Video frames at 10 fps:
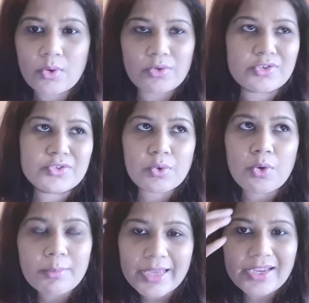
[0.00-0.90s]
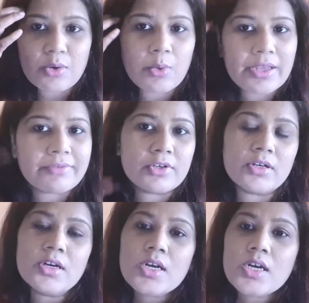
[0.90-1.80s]
or a soulmate or
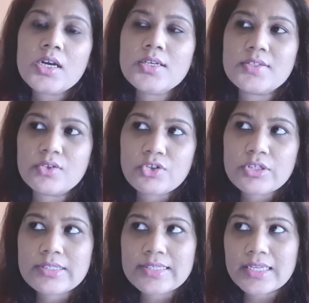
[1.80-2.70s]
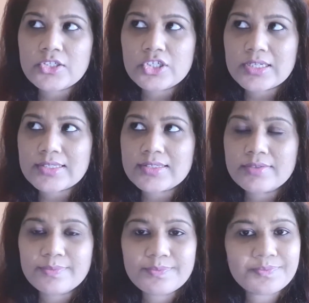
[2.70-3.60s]
whatever. So she said she
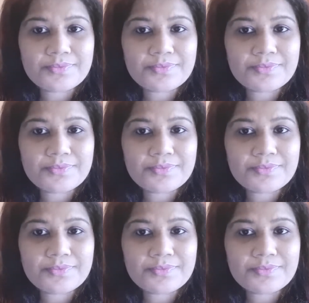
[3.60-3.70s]
doesn't